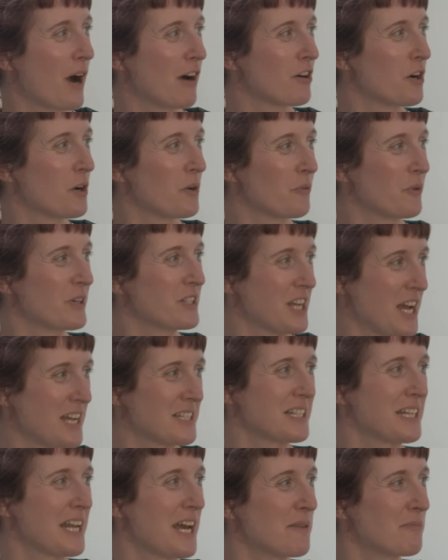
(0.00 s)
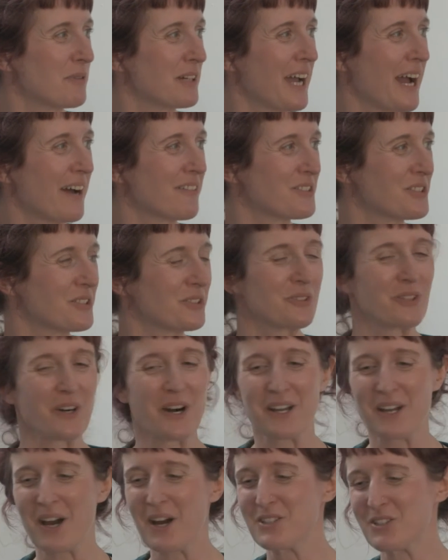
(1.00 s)
borough which has a Labour council,
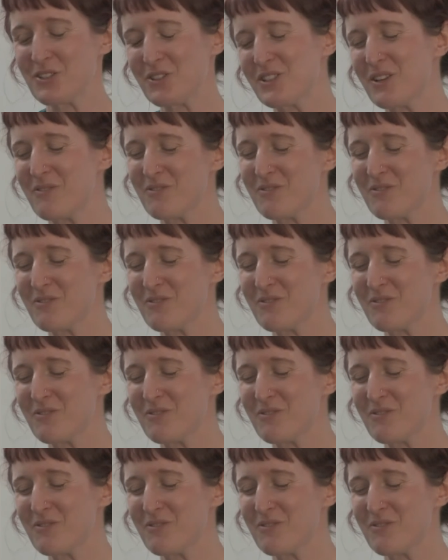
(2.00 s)
I do